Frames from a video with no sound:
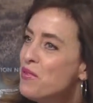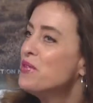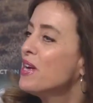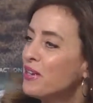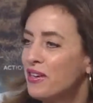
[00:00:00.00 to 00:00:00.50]

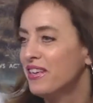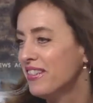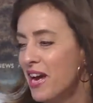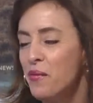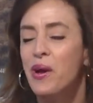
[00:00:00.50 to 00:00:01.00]
not good at
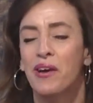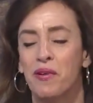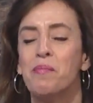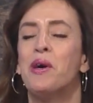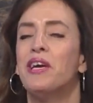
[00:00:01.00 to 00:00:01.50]
that, whatever.
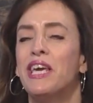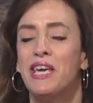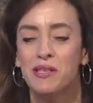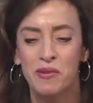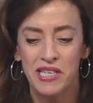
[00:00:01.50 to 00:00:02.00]
But
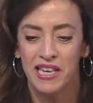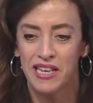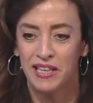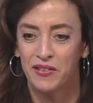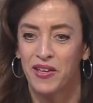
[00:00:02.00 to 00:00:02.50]
he's my second
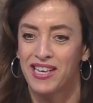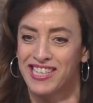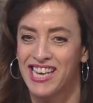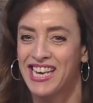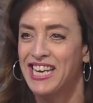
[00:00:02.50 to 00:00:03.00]

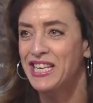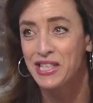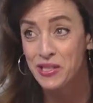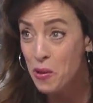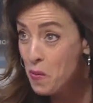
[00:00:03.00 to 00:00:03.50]
ex-fiance. He gets
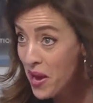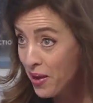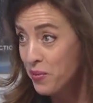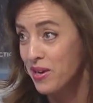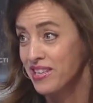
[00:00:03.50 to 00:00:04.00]
so
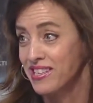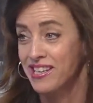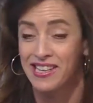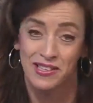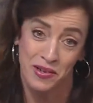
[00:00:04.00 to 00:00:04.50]
mad when I say
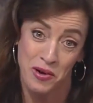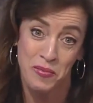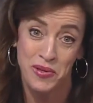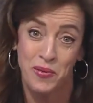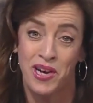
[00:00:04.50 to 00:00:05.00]
that, so I hope
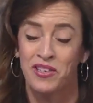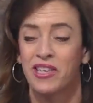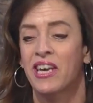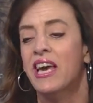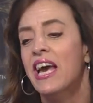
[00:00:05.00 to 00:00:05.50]
he's watching.